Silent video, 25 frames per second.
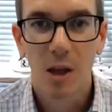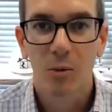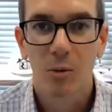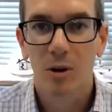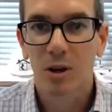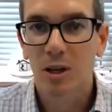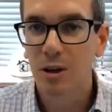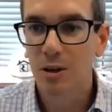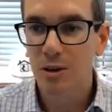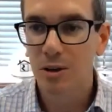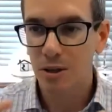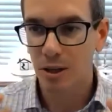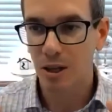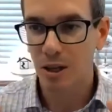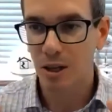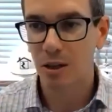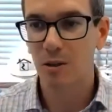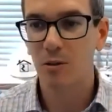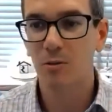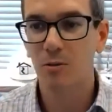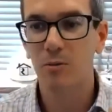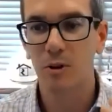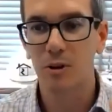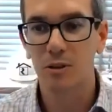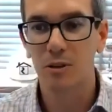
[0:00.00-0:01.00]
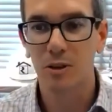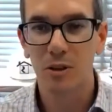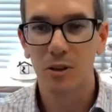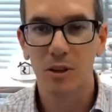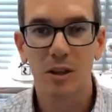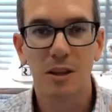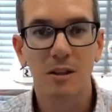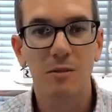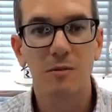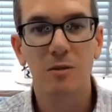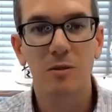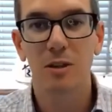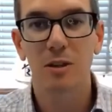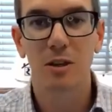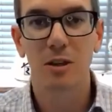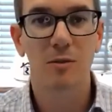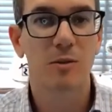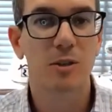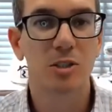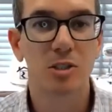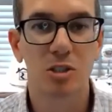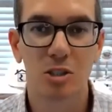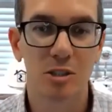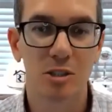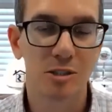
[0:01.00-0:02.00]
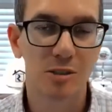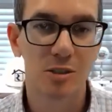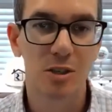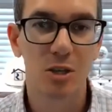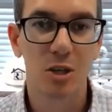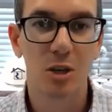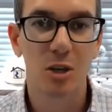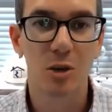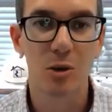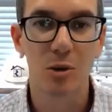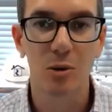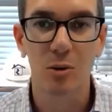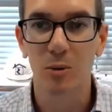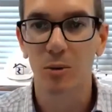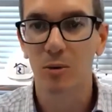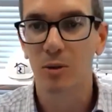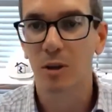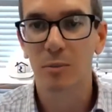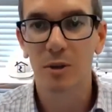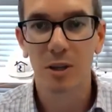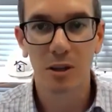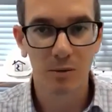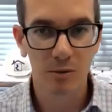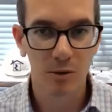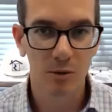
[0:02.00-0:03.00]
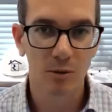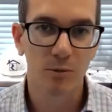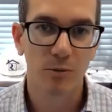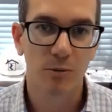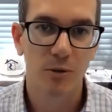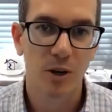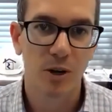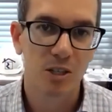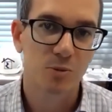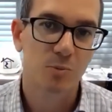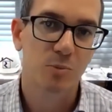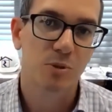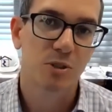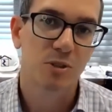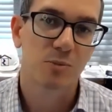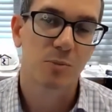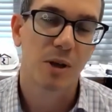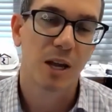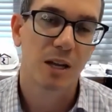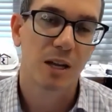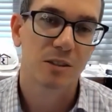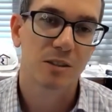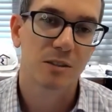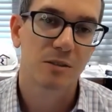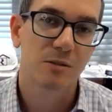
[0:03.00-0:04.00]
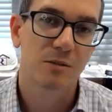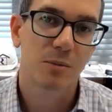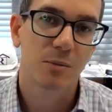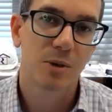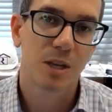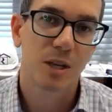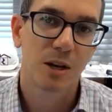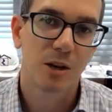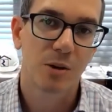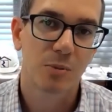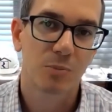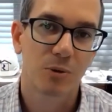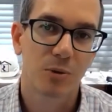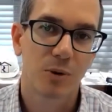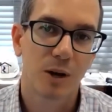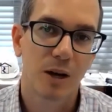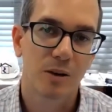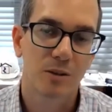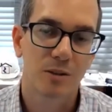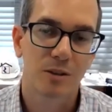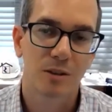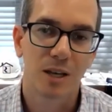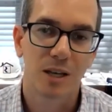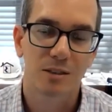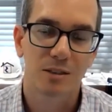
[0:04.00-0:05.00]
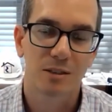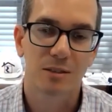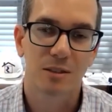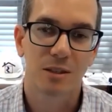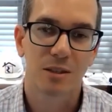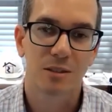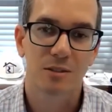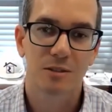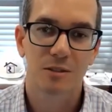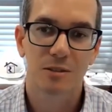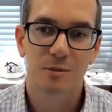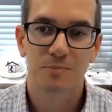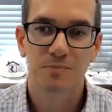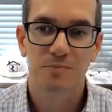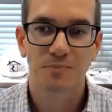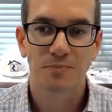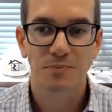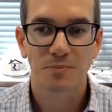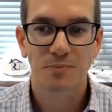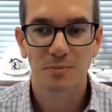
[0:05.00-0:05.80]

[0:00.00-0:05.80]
We're here to give, even if it's just you, let me give you a fresh perspective. Let me help you out in that sense.